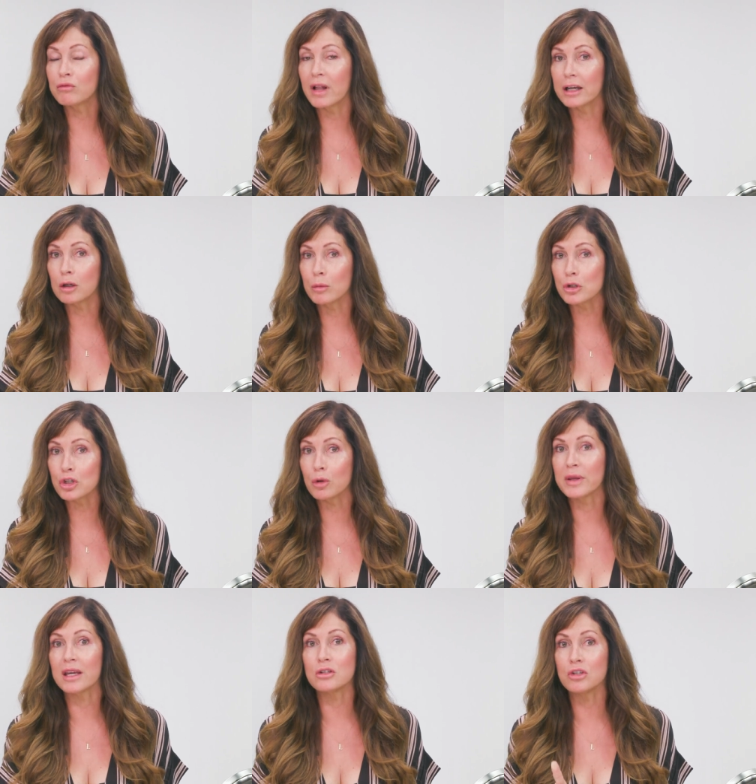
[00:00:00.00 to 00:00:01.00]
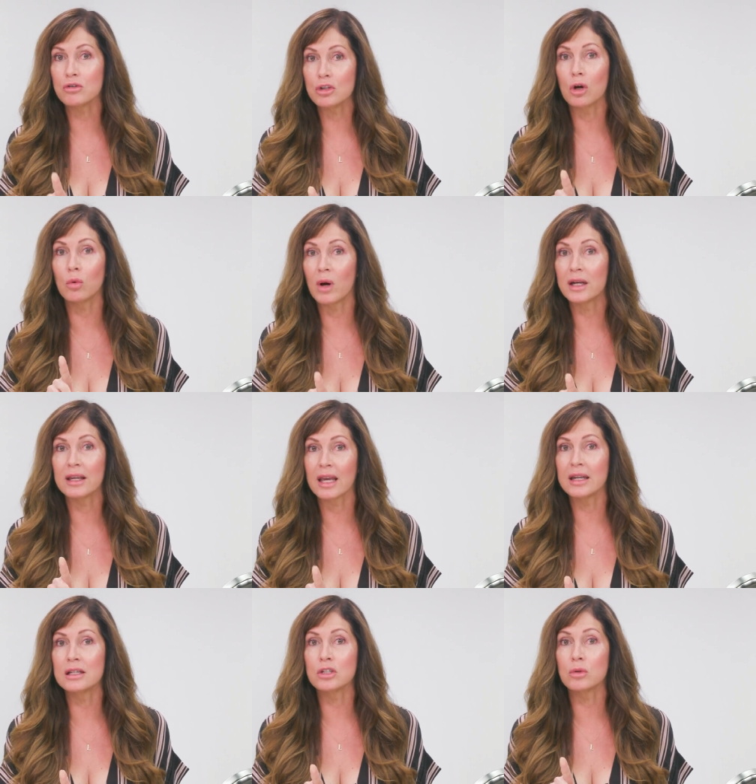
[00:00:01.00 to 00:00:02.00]
fly commercial because you don't want to
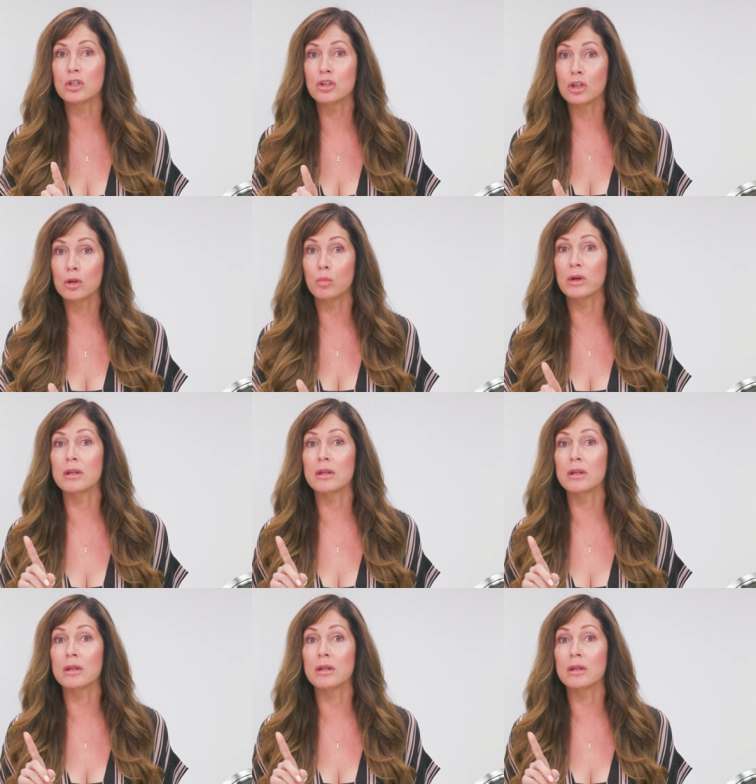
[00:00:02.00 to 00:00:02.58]
get into a tube